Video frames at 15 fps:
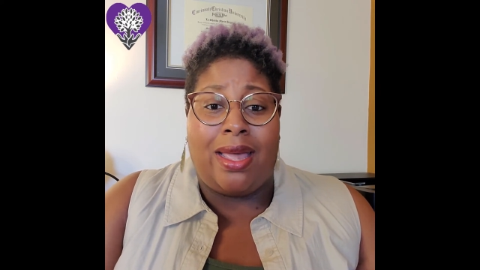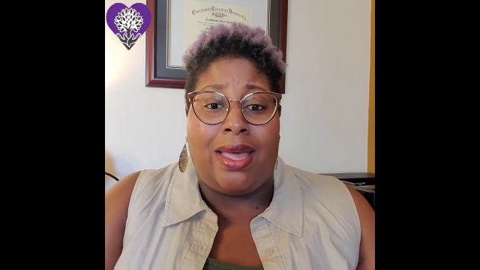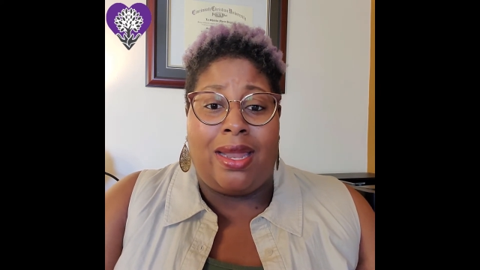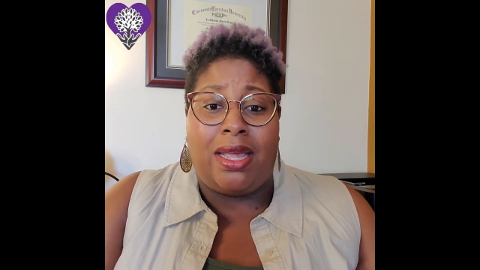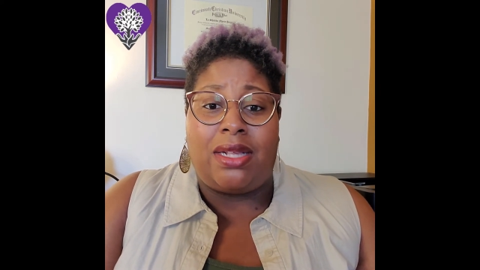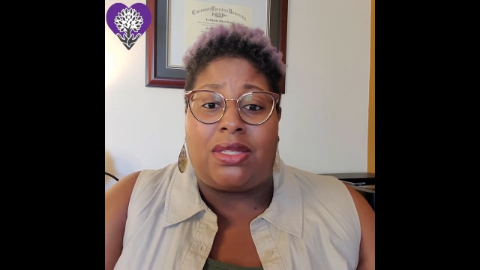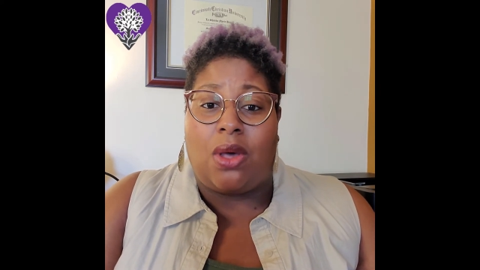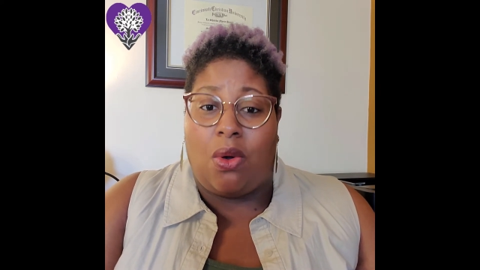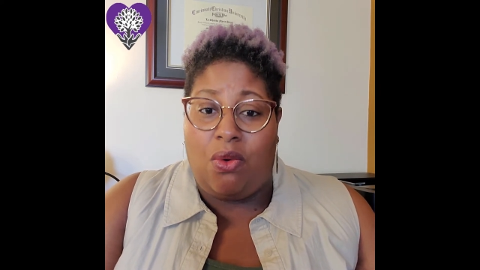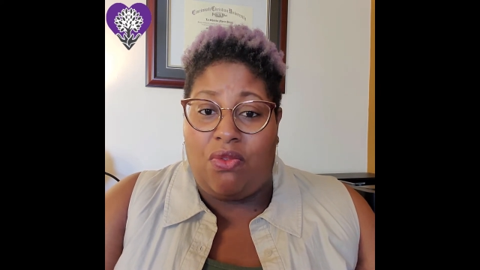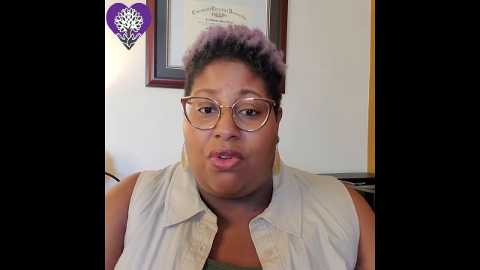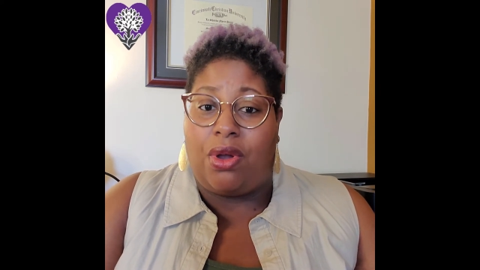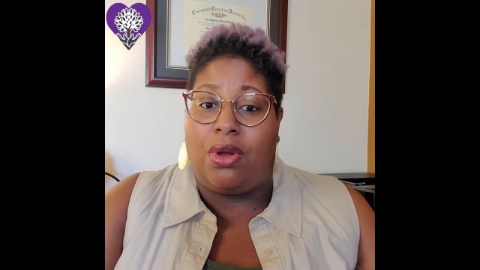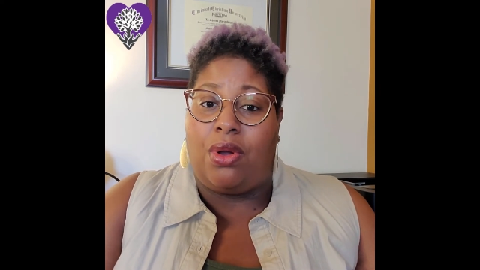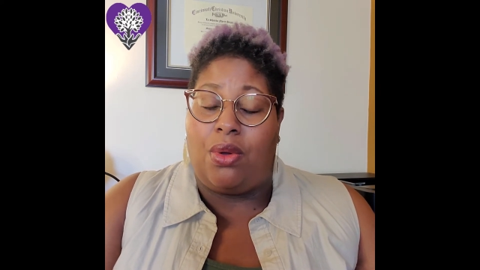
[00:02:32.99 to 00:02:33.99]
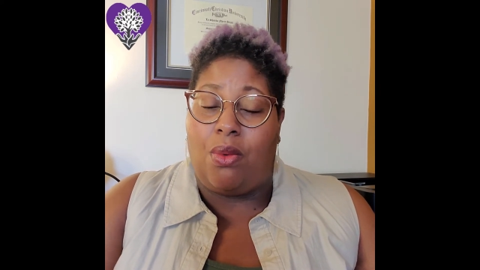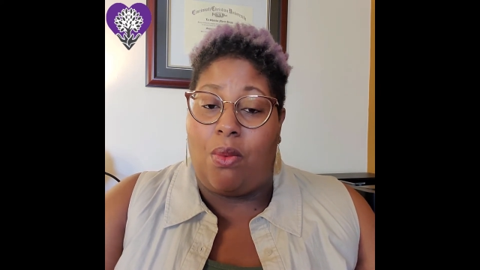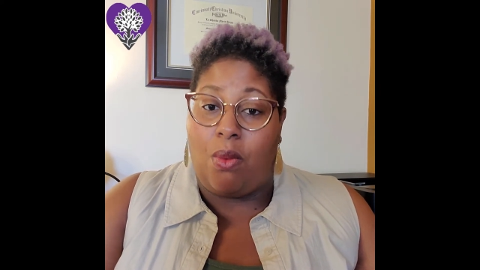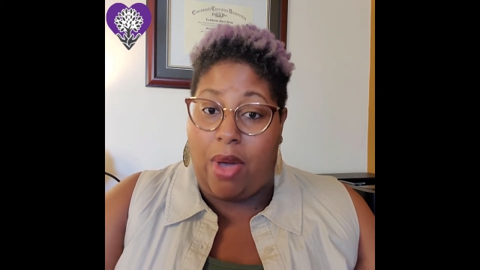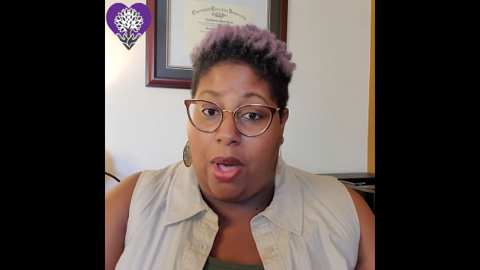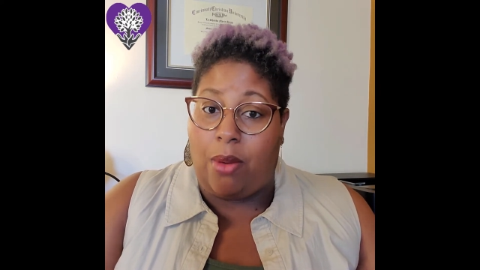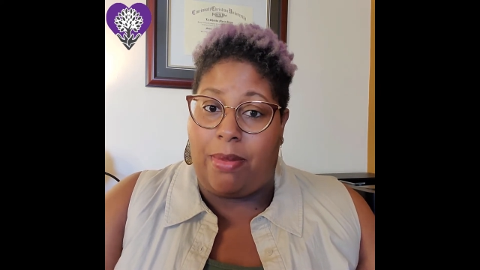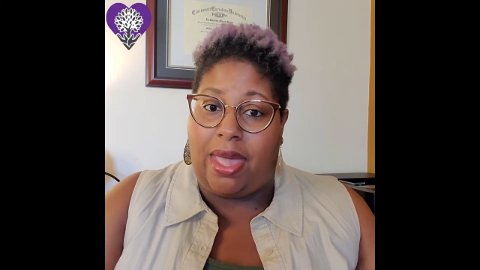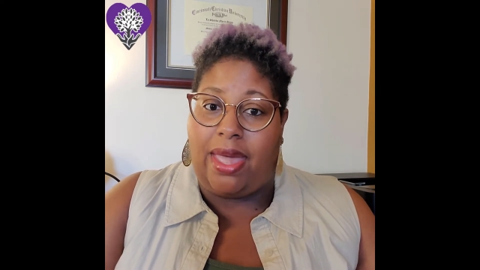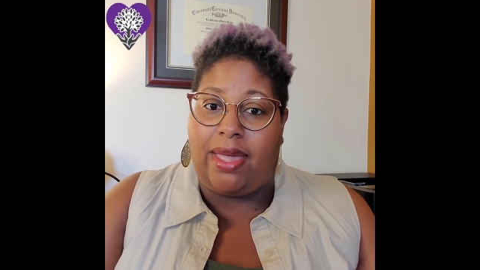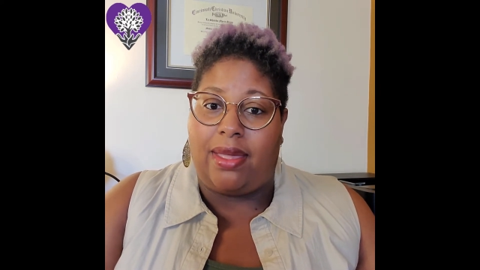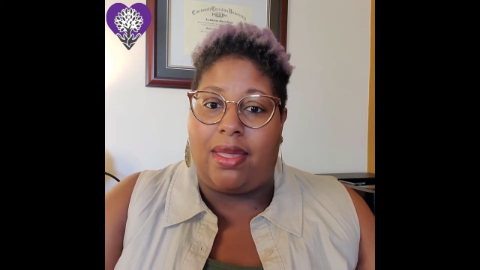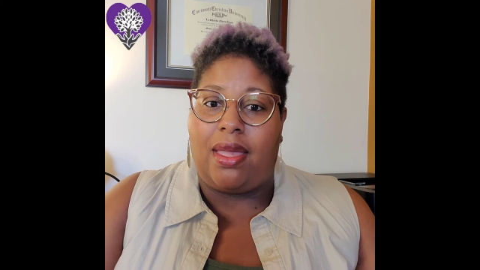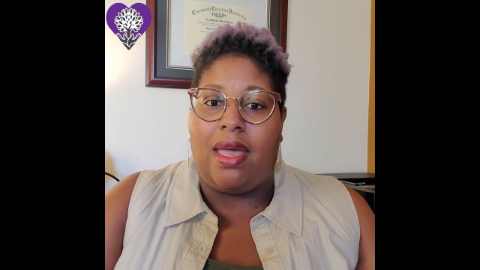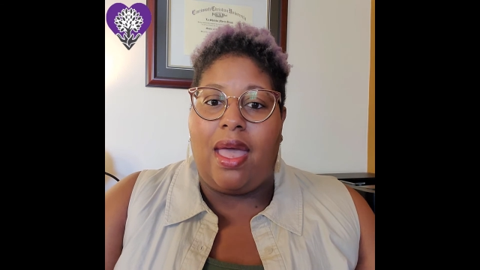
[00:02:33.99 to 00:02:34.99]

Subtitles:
It is overwhelming.